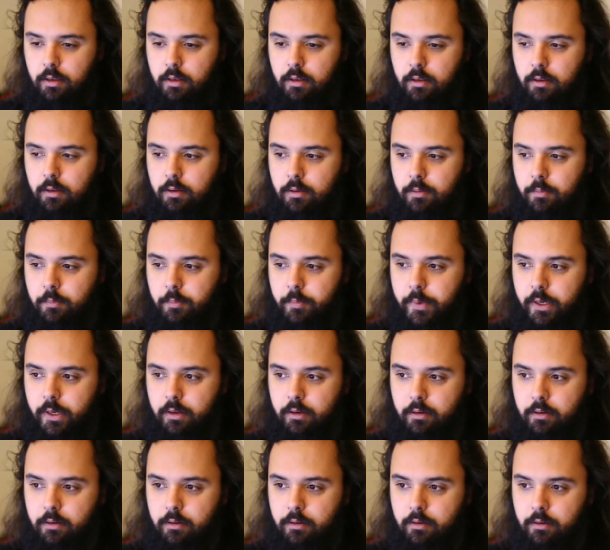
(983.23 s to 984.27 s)
But
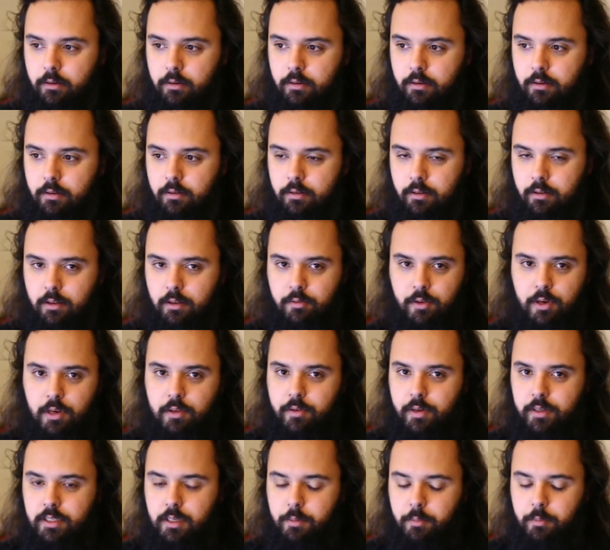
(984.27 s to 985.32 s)
even if I
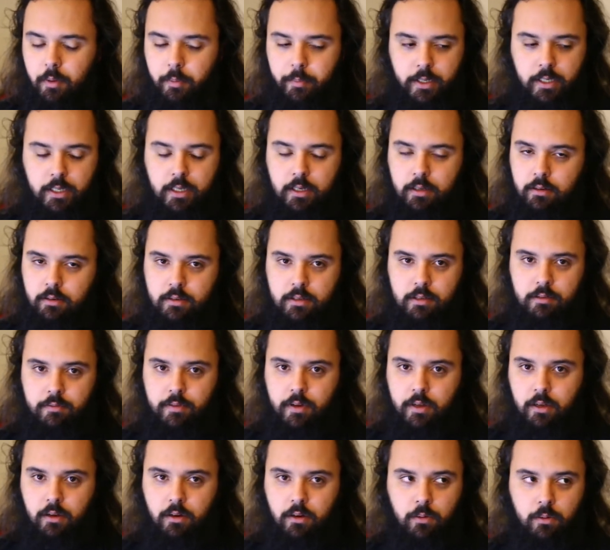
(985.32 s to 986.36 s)
take my painkillers, if I
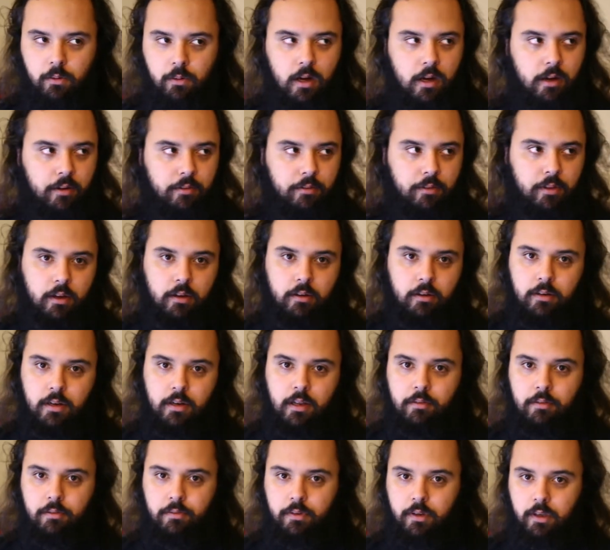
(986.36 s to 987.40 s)
go out there and
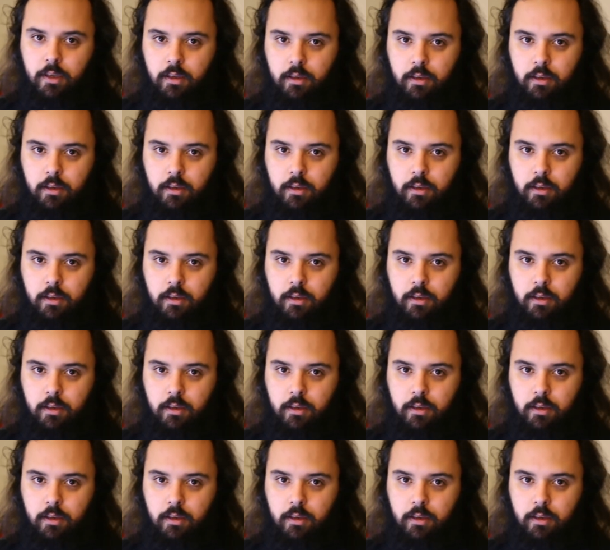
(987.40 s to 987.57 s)
everything,